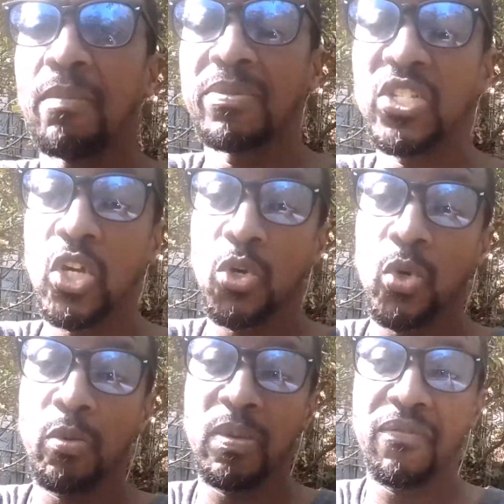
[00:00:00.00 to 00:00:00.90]
disagree
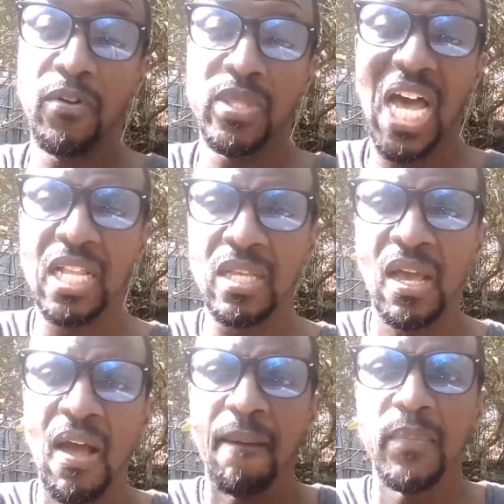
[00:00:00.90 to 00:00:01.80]
with me for that,
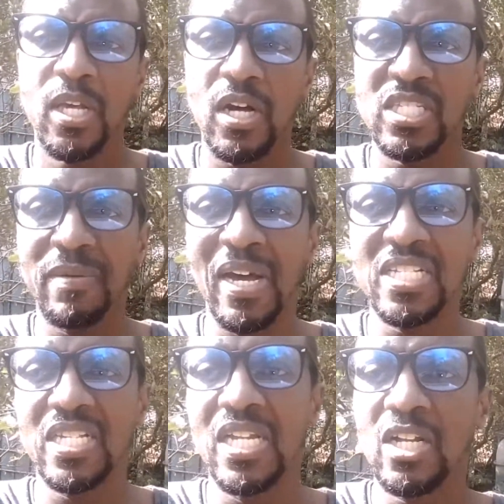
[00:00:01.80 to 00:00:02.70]
because they might
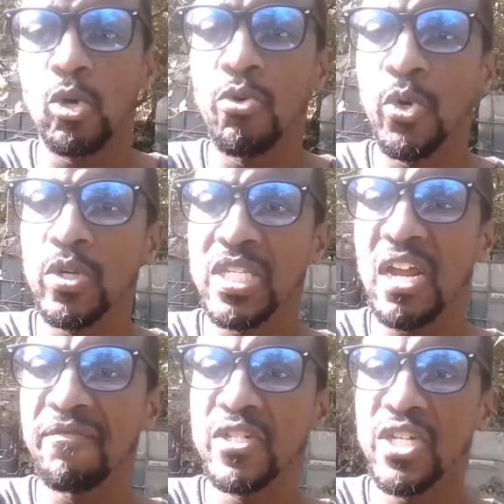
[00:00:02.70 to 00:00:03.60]
say that Corydoras
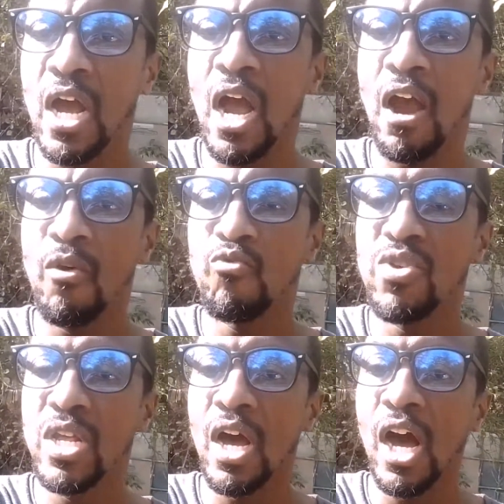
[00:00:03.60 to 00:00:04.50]
catfish are
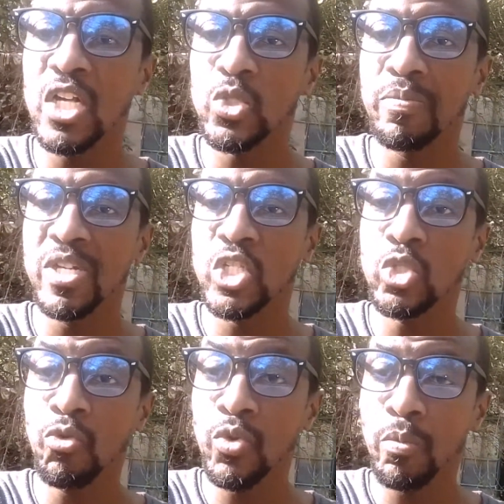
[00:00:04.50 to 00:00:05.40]
really awesome in
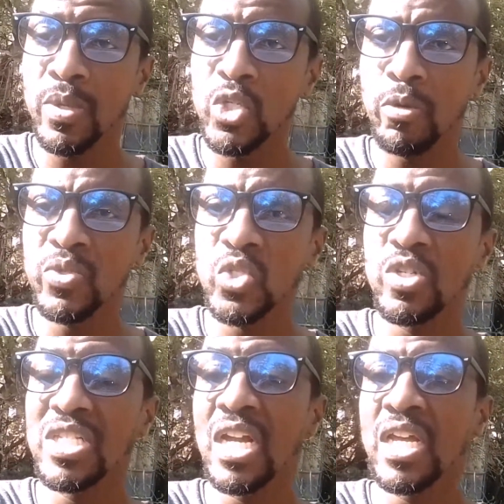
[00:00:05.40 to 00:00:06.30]
storing up the
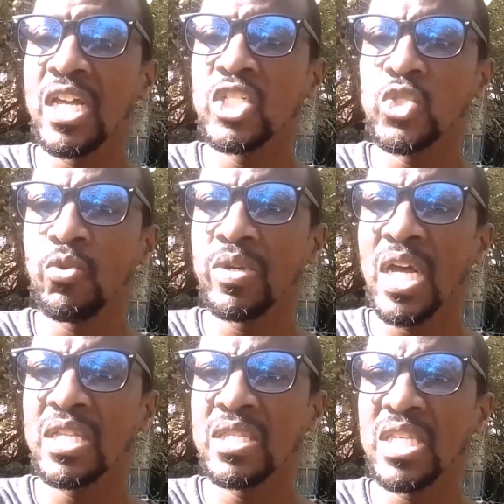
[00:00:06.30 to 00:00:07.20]
substrate and ensuring
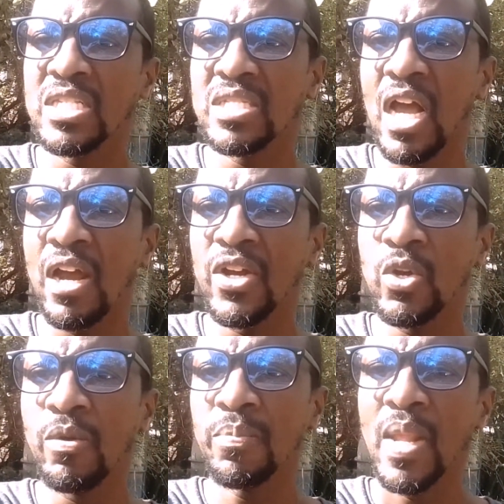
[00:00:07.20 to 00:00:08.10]
that things are, you
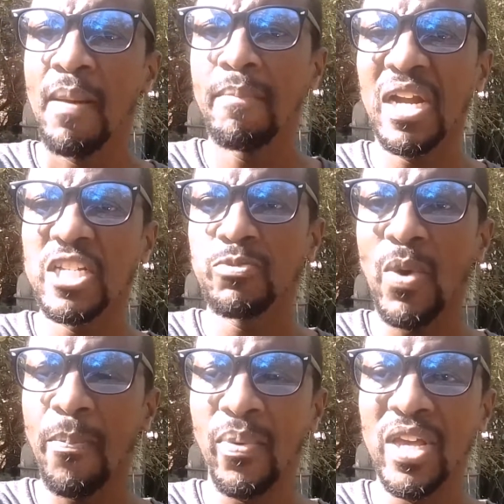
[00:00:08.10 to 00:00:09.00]
know, managed
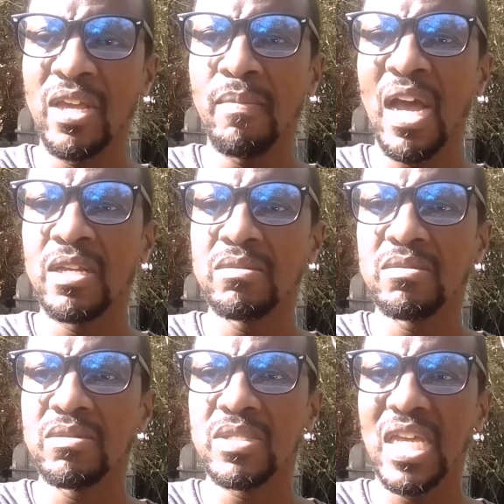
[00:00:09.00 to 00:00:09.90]
properly by
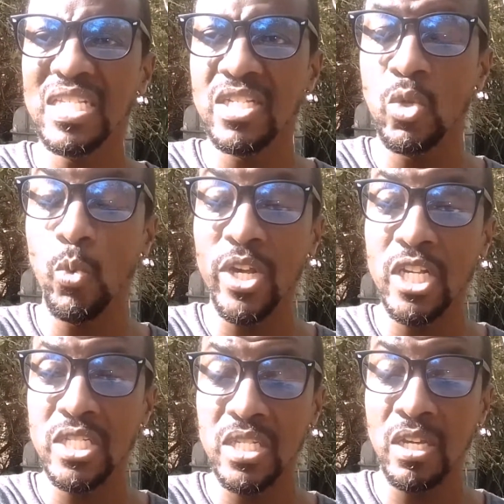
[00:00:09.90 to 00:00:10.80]
getting the
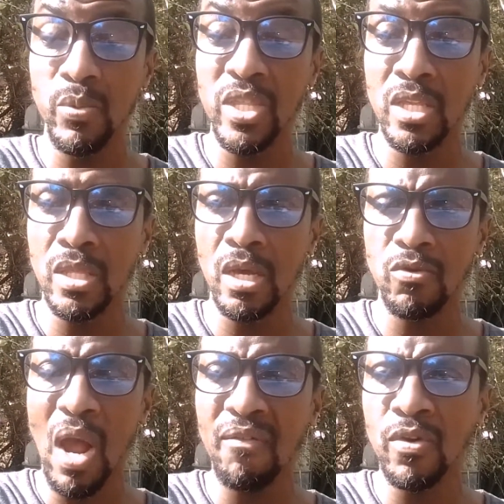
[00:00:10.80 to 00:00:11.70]
waste within the
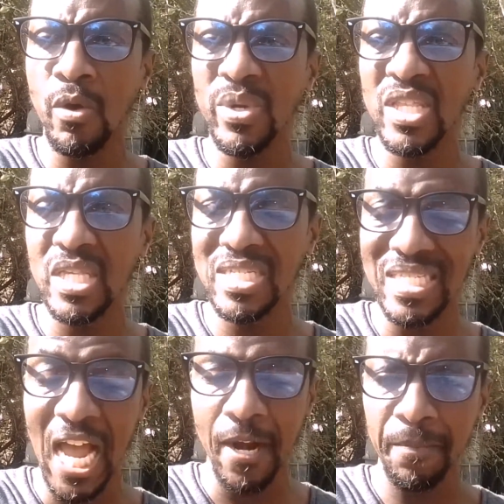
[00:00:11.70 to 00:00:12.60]
gravel or within the
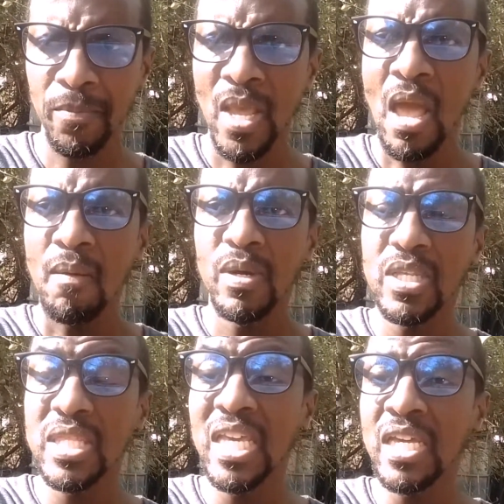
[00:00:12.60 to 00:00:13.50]
sand. But the
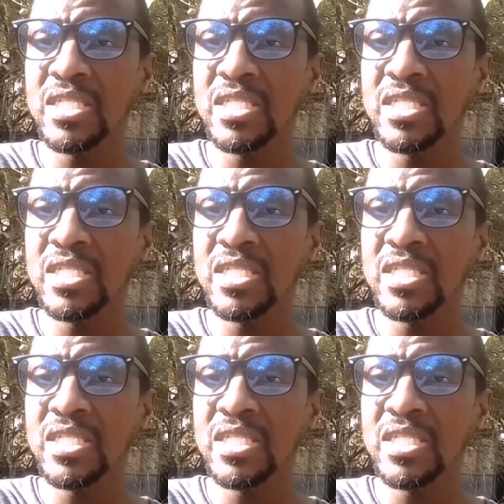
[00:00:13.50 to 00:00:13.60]
thing